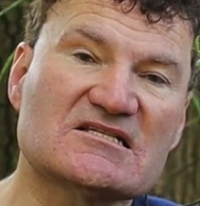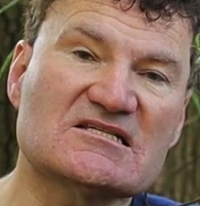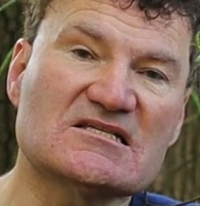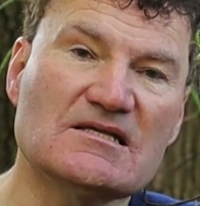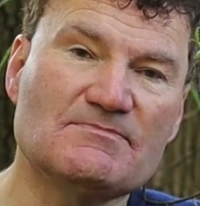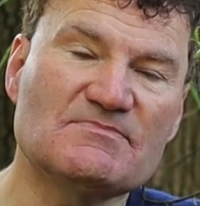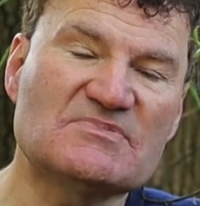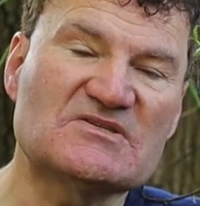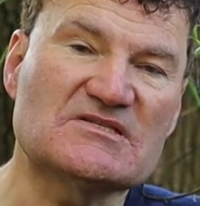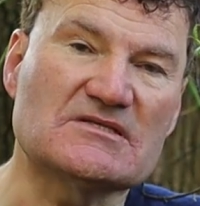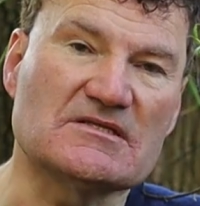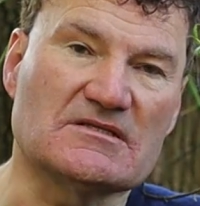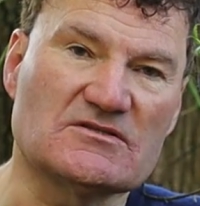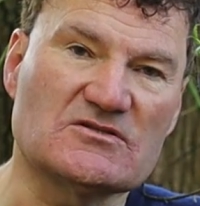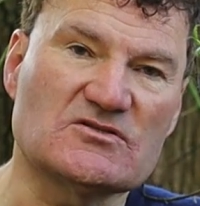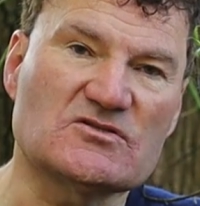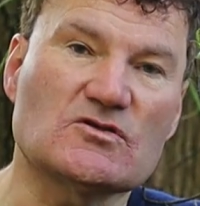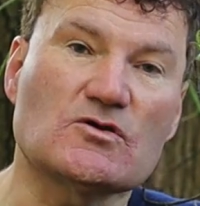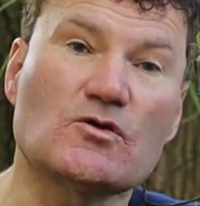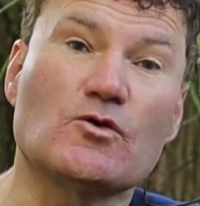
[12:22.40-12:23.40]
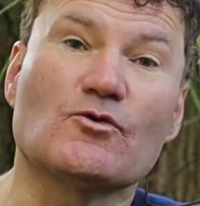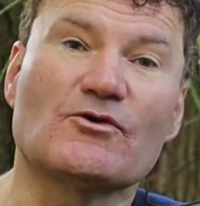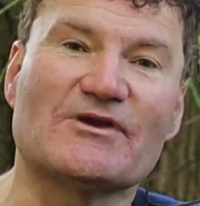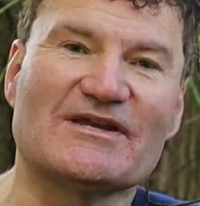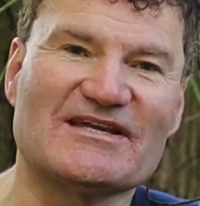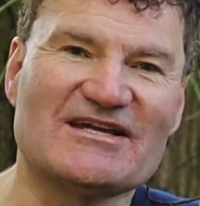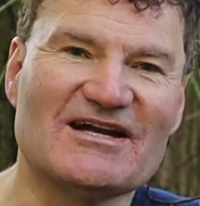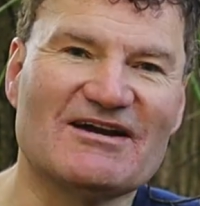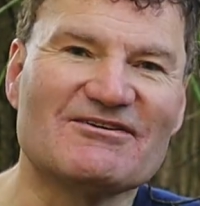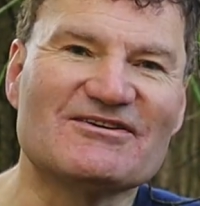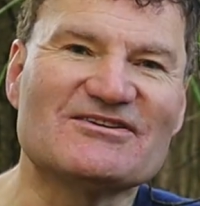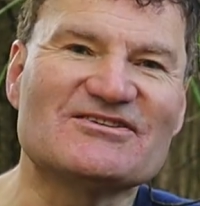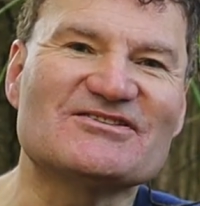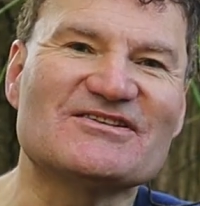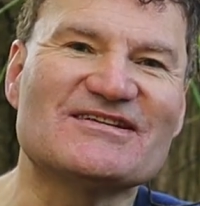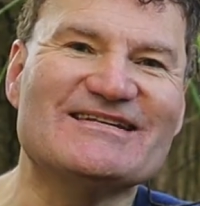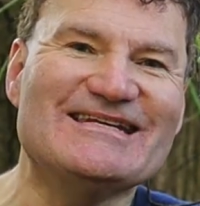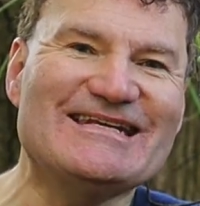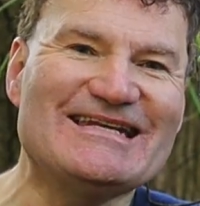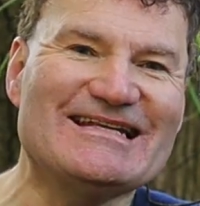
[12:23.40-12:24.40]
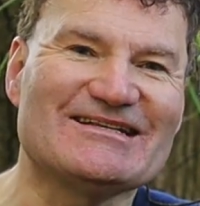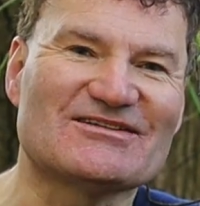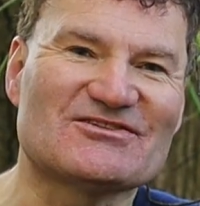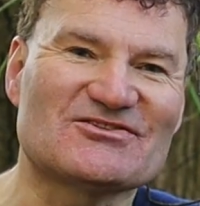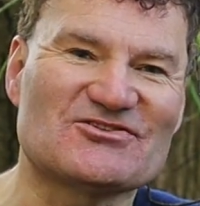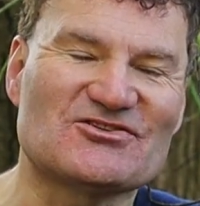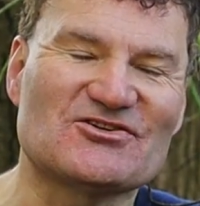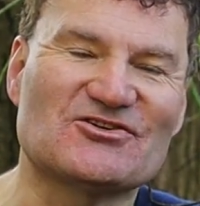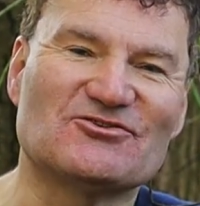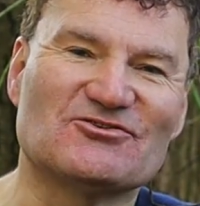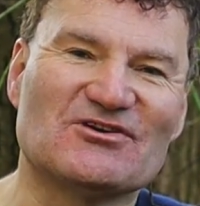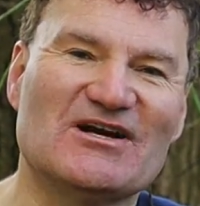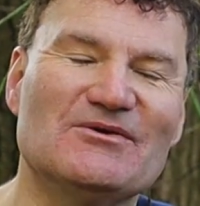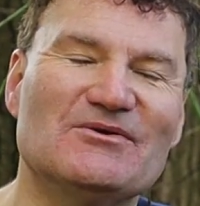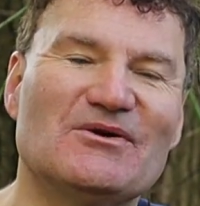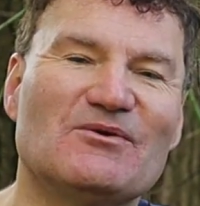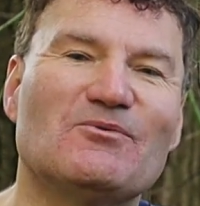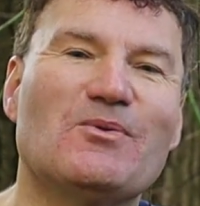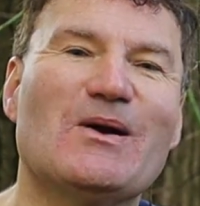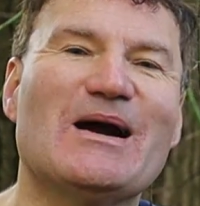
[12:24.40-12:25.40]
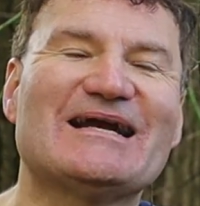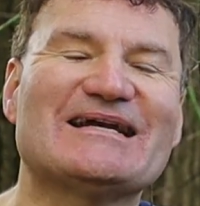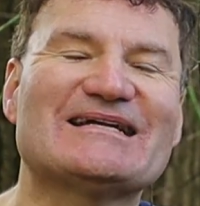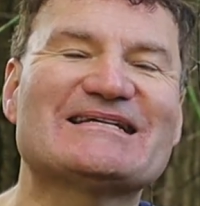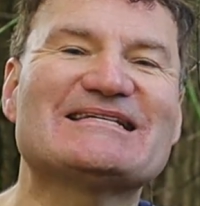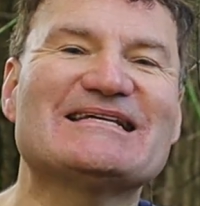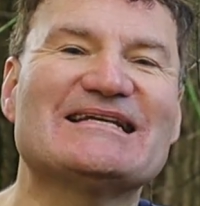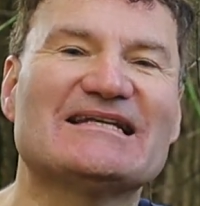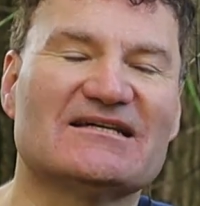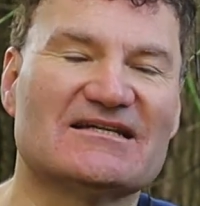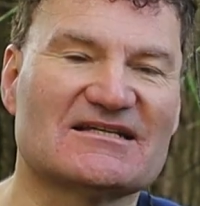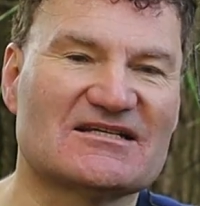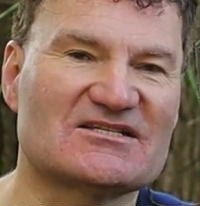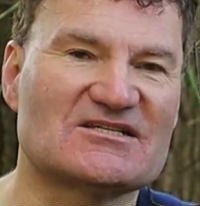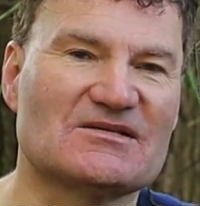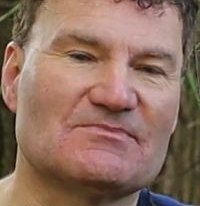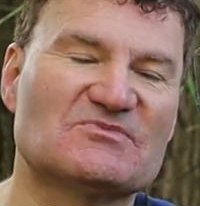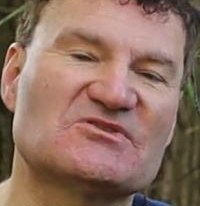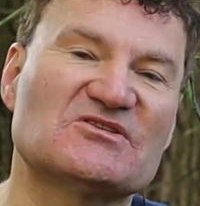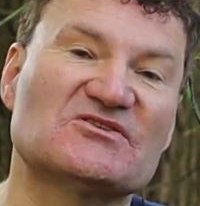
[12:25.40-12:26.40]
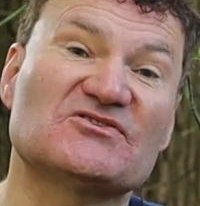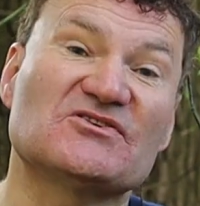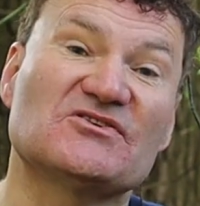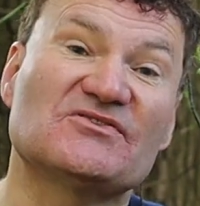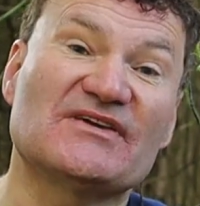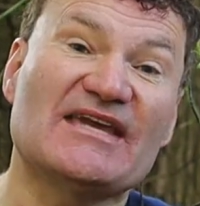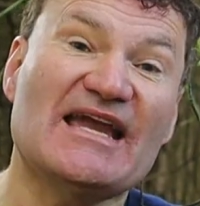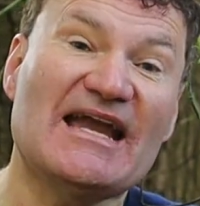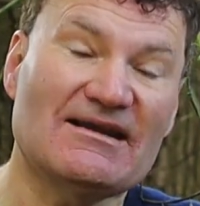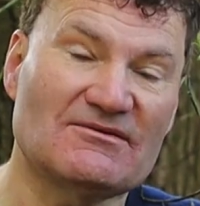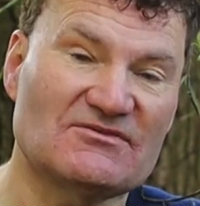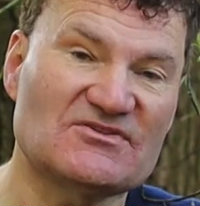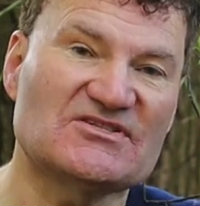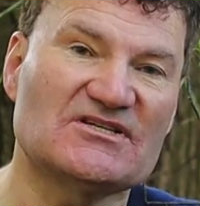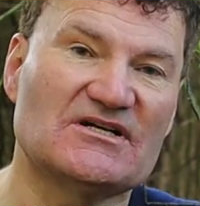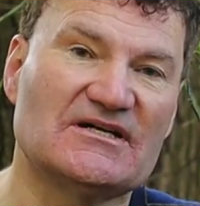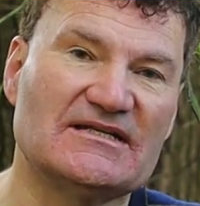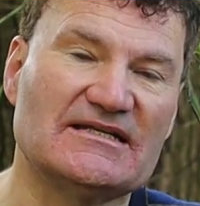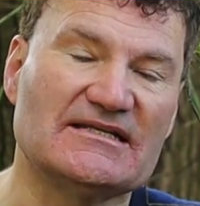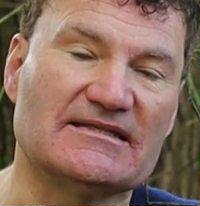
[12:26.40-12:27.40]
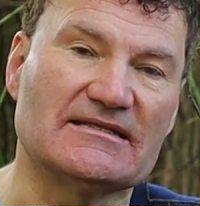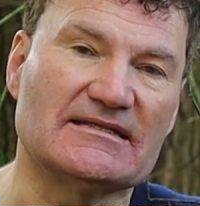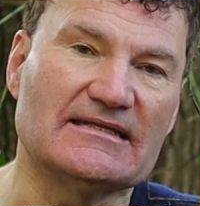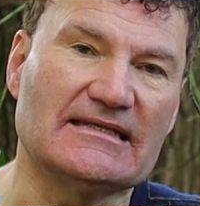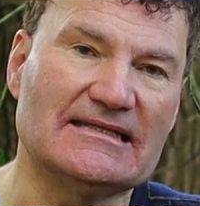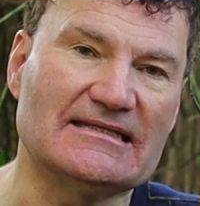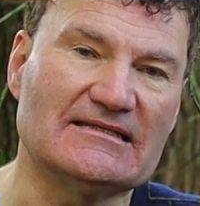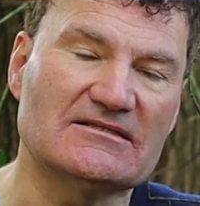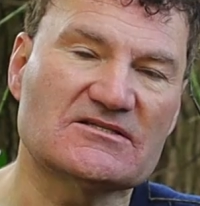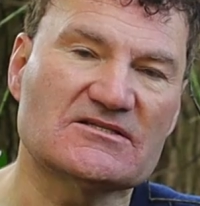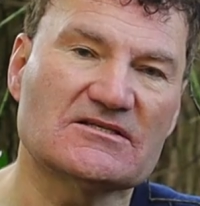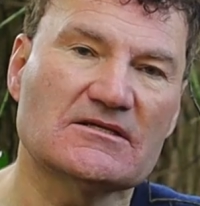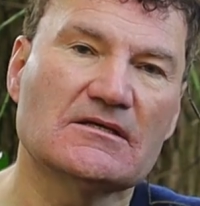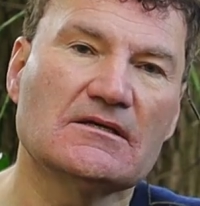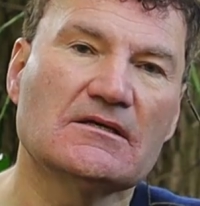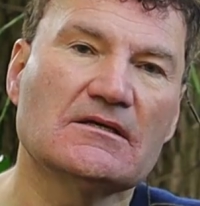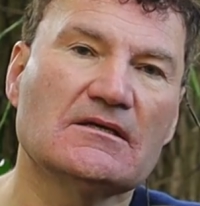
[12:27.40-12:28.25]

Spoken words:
substance, or encourage the needles to grow a waxy-like substance on the outside of the needles.